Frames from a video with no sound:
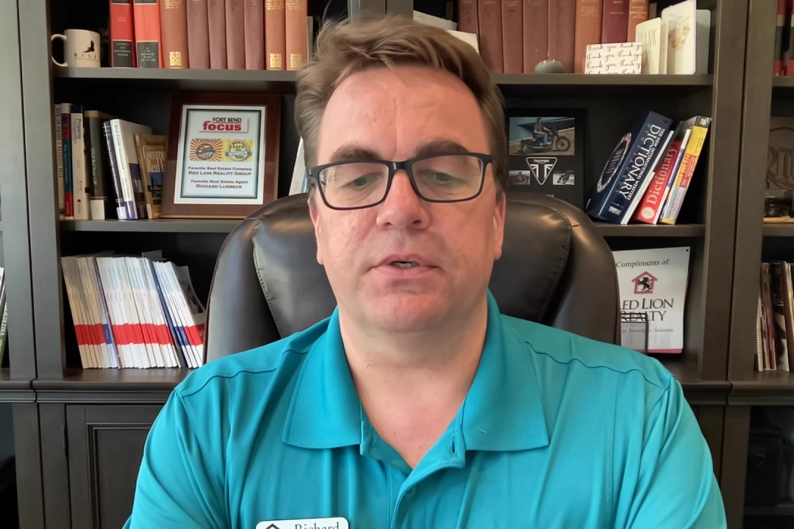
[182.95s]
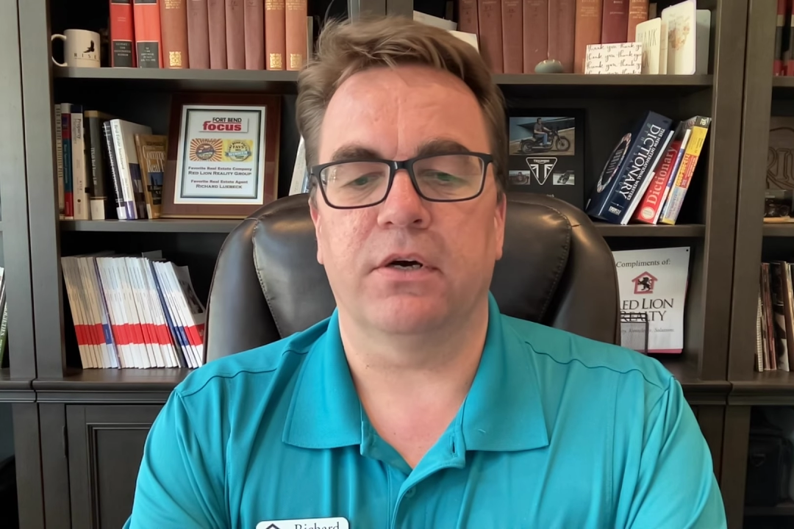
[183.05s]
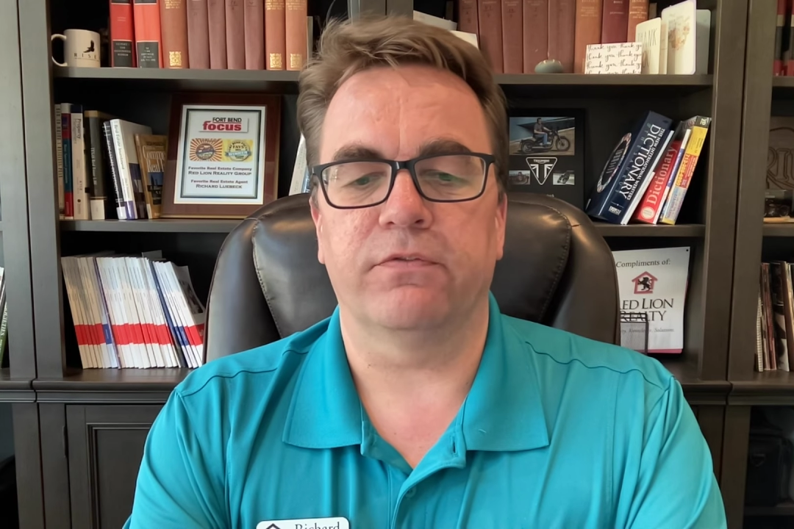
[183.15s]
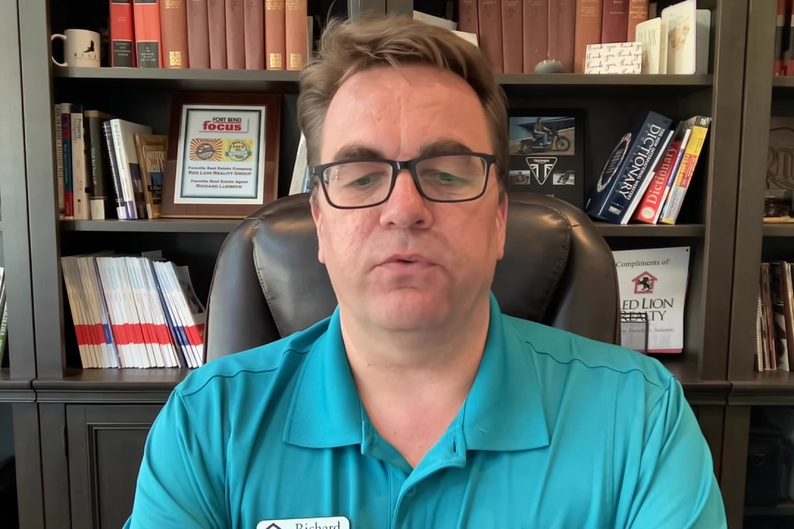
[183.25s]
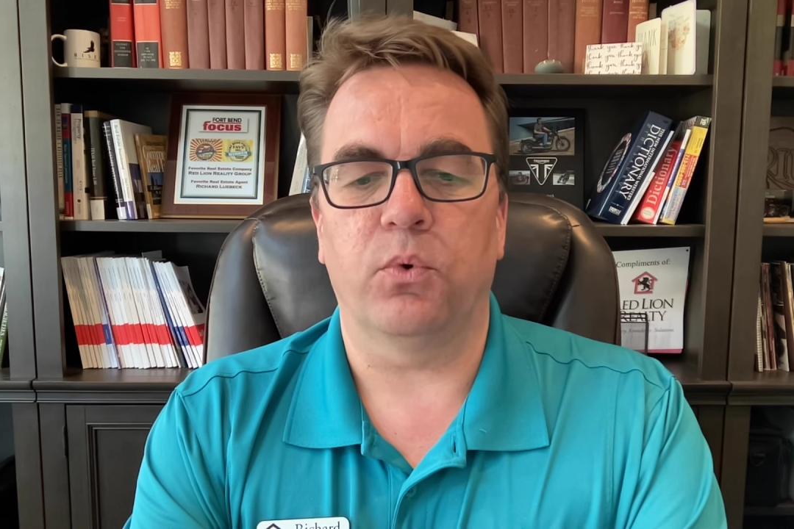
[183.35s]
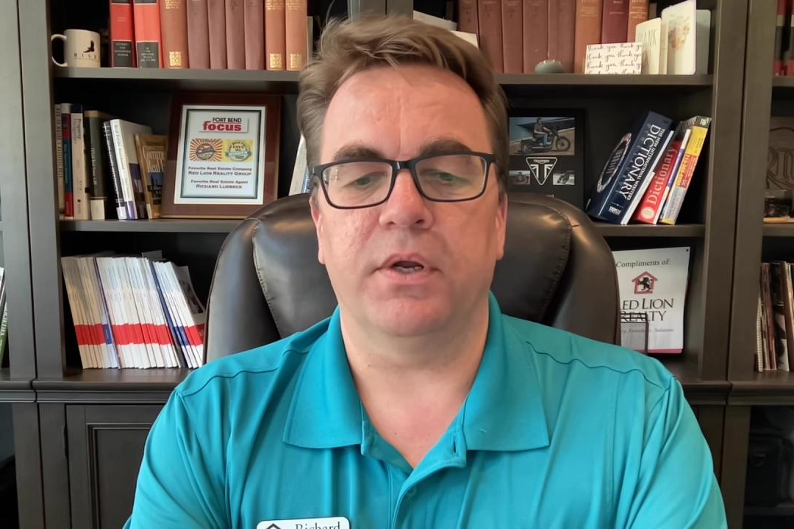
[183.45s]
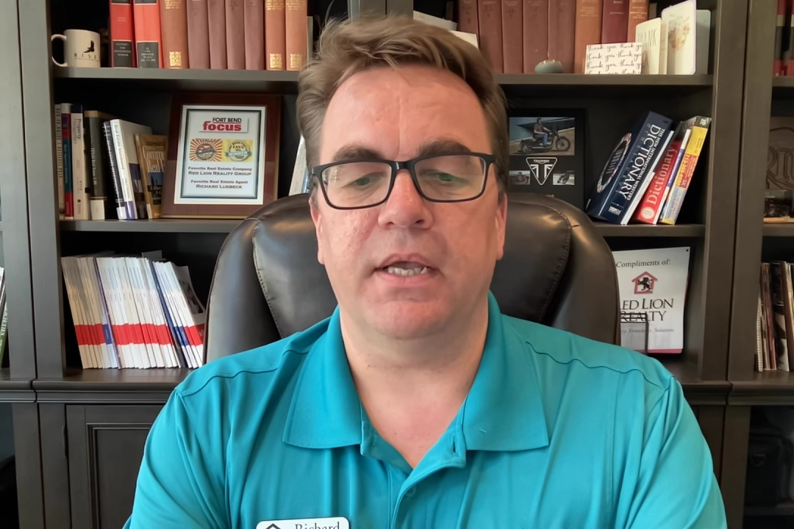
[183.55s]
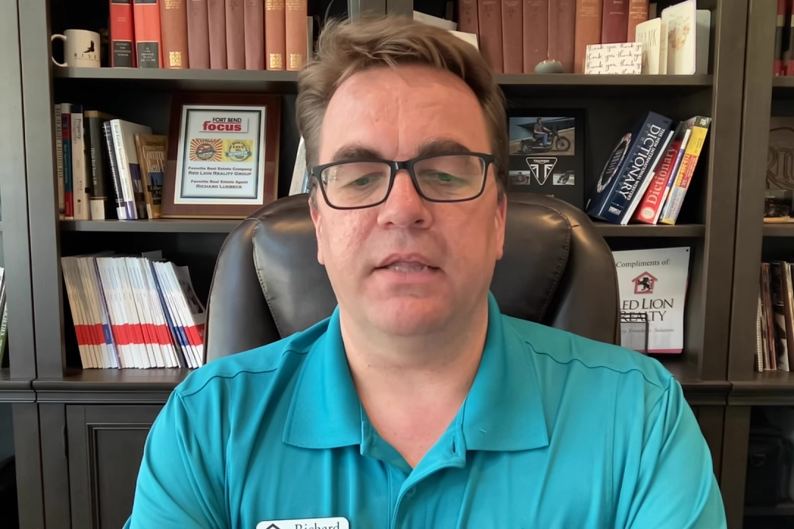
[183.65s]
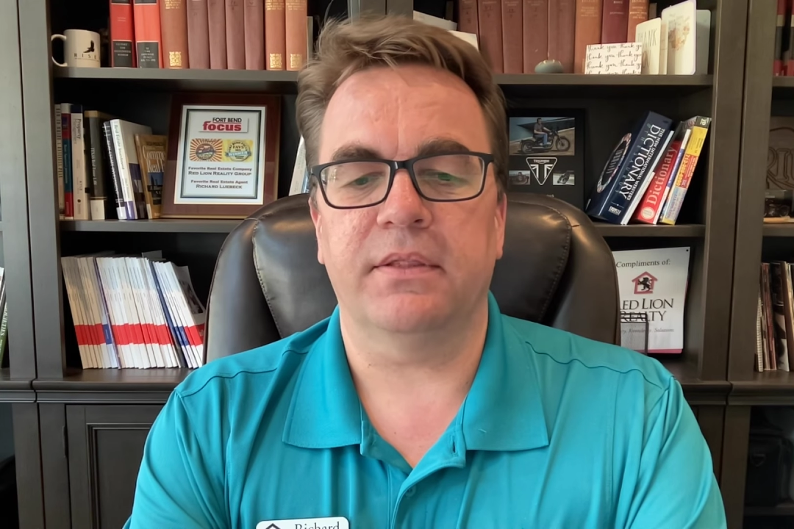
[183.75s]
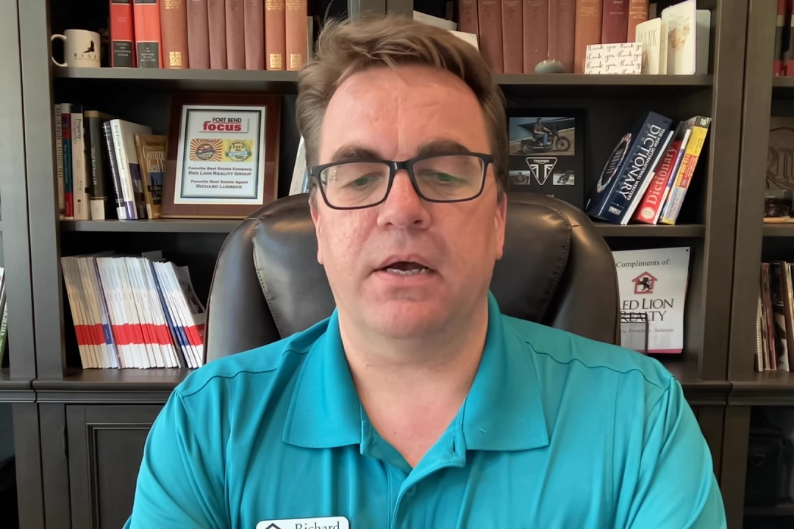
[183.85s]
down
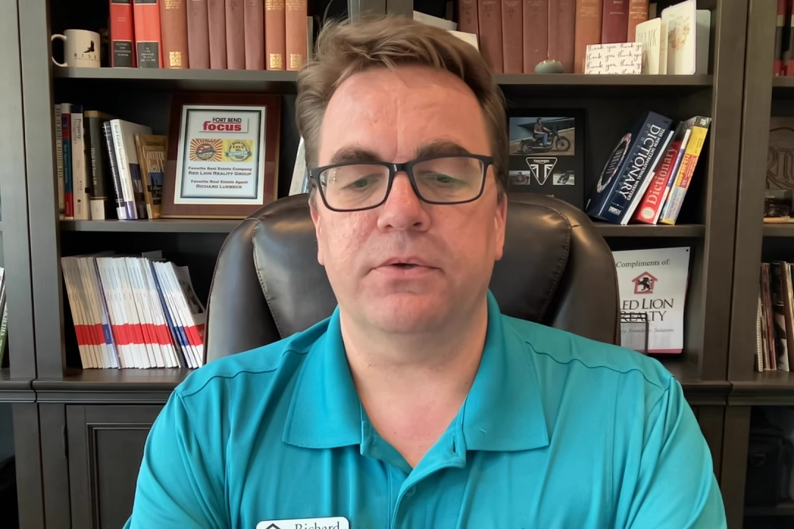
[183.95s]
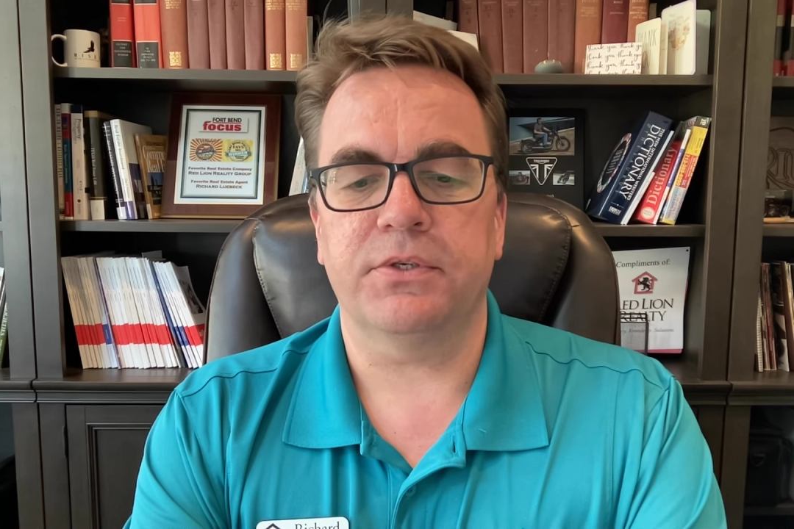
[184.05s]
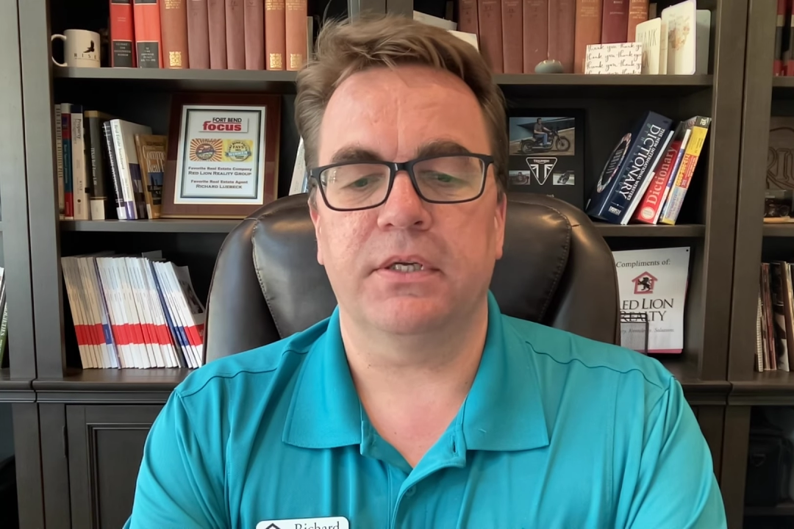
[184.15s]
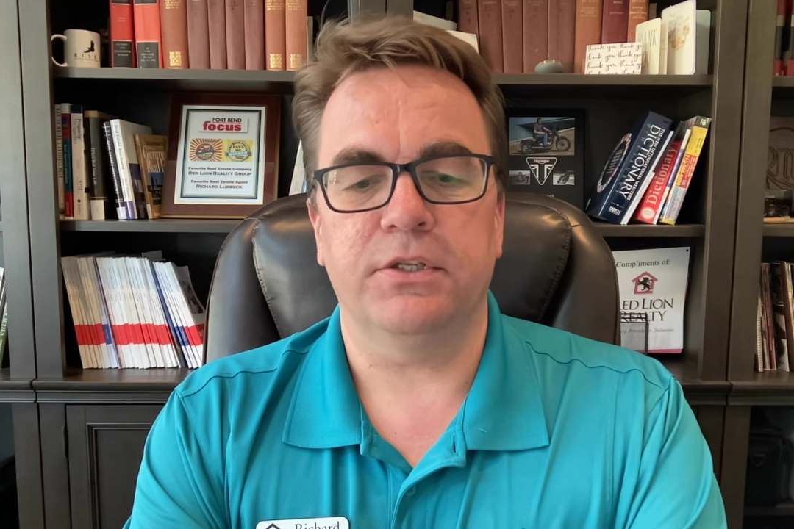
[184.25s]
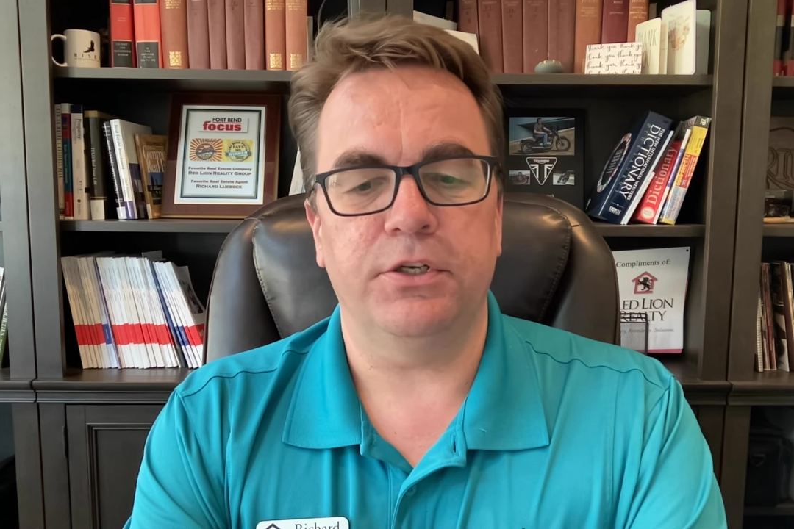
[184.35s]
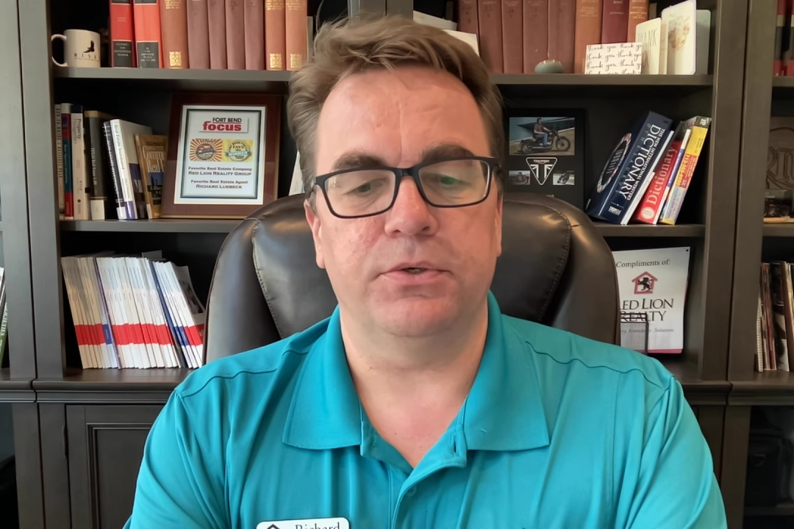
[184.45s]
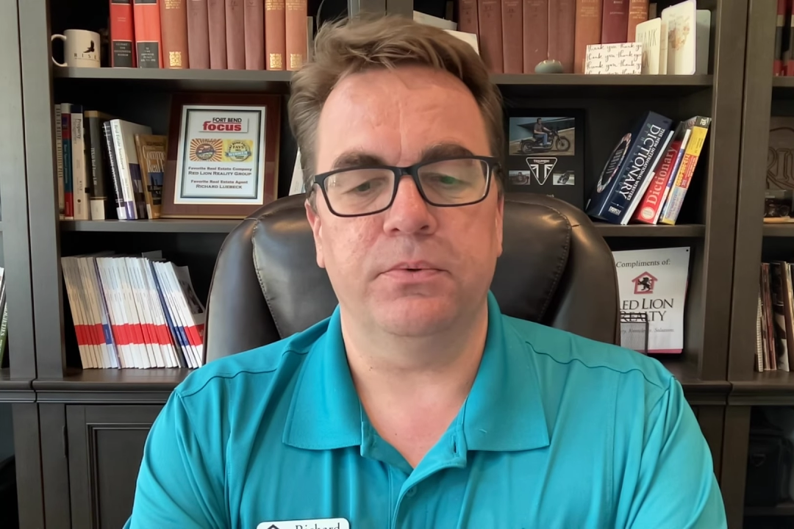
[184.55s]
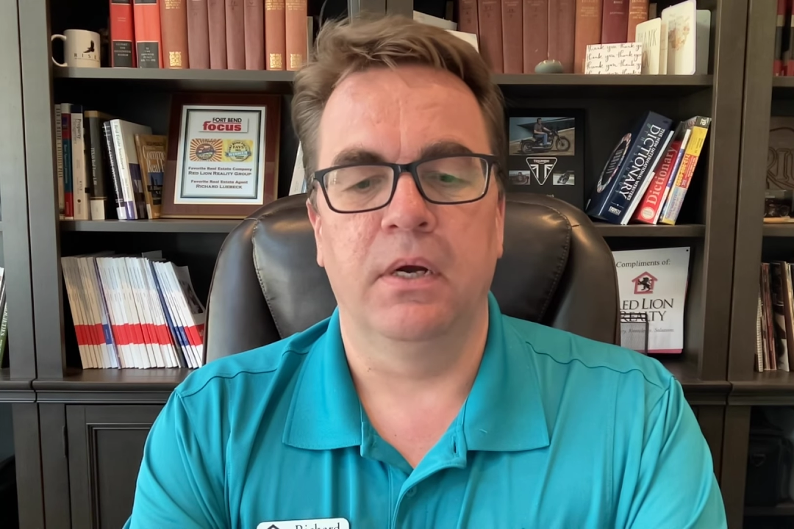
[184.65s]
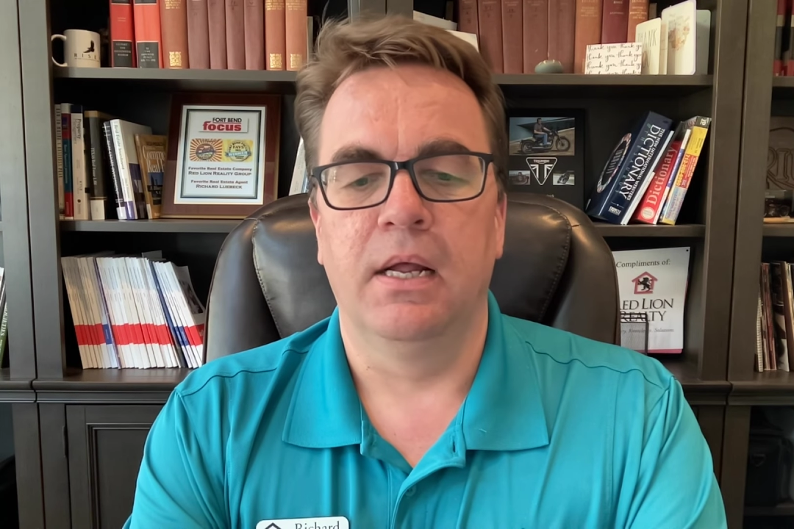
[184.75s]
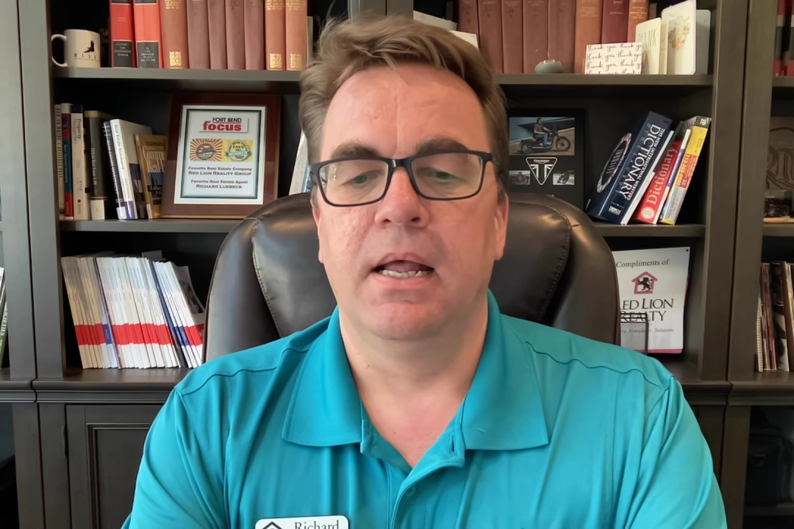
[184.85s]
48,000 on the new.